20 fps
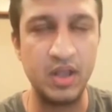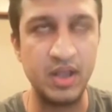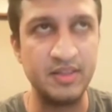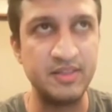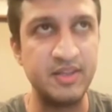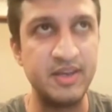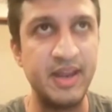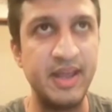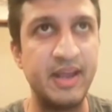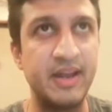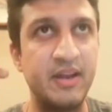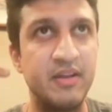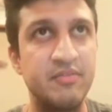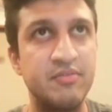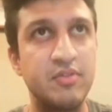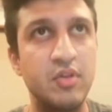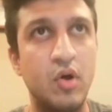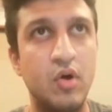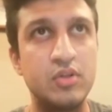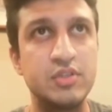and the negative
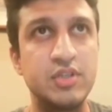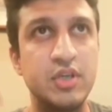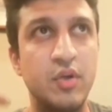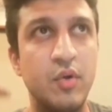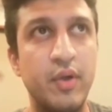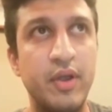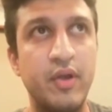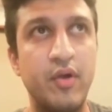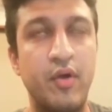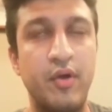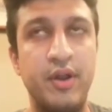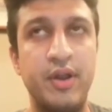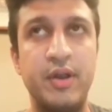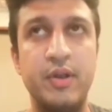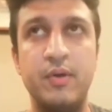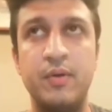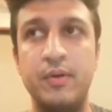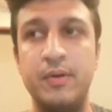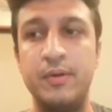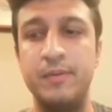thoughts are going on
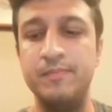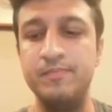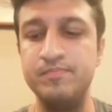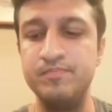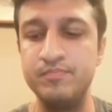and on.